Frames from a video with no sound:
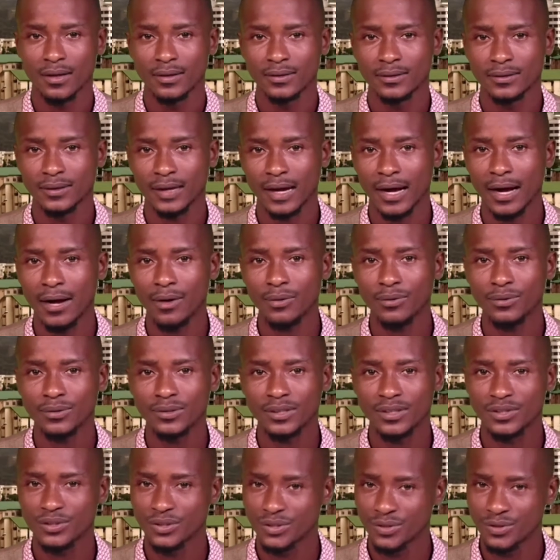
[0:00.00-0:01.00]
Now
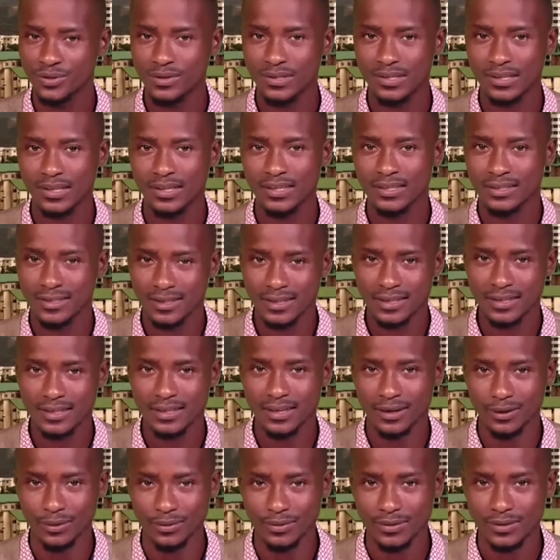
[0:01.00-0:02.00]
the news in
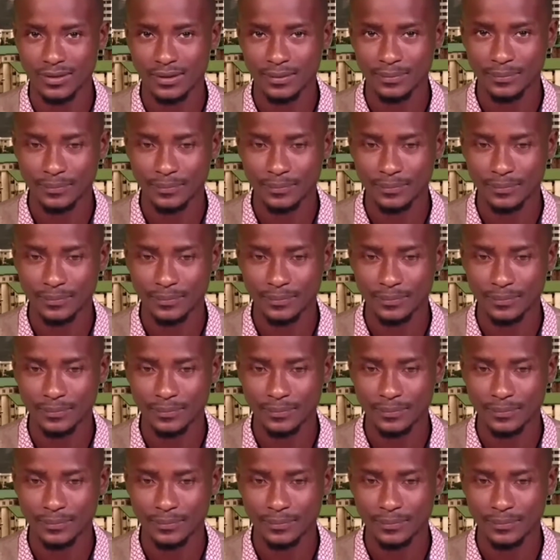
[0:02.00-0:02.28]
details.